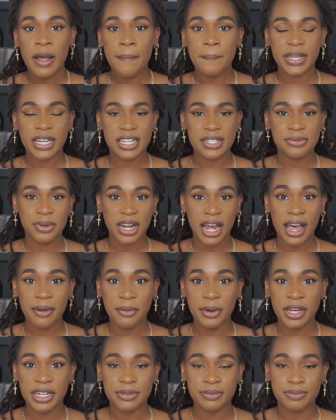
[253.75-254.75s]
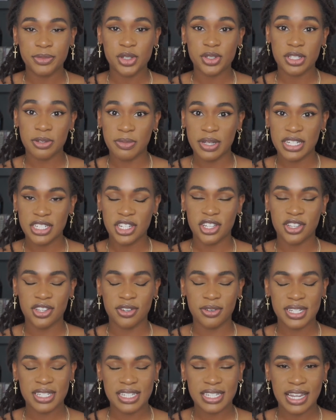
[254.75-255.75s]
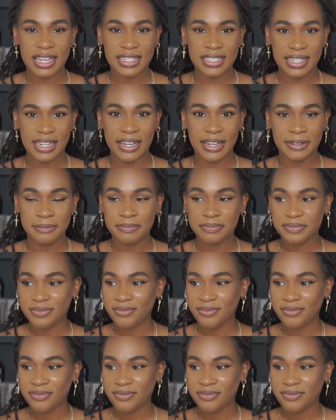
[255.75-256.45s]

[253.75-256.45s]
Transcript: Because what I want to submit to you is this idea,